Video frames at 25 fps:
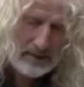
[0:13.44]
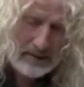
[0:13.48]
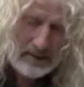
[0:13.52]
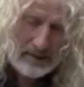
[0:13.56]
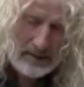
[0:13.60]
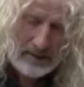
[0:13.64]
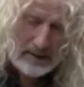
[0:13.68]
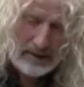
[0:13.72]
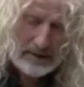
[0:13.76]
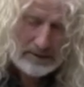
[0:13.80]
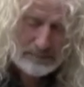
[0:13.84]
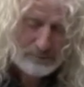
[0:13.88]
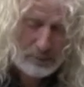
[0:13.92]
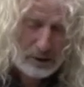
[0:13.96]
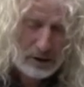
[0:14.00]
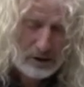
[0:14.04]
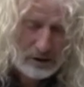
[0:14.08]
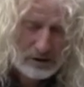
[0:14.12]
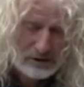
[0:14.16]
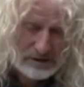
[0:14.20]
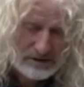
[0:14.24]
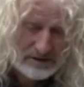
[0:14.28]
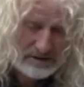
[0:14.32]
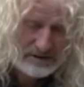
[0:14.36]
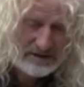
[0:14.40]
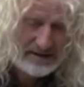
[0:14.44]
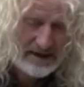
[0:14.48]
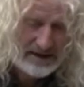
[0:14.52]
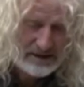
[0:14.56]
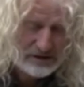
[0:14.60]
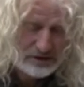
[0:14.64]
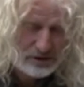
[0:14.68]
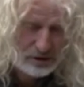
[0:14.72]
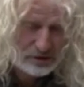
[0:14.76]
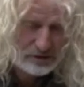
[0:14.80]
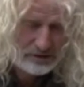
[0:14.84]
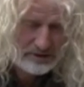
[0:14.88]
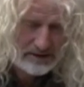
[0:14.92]
His brothers and
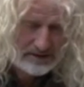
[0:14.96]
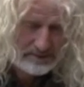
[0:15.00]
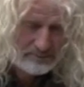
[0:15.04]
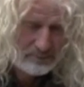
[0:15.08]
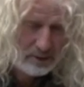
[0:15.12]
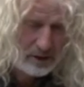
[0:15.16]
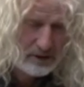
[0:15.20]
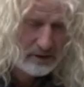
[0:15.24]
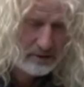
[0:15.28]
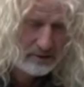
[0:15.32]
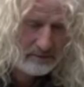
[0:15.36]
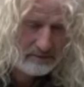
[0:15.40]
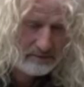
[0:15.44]
sisters and his mother and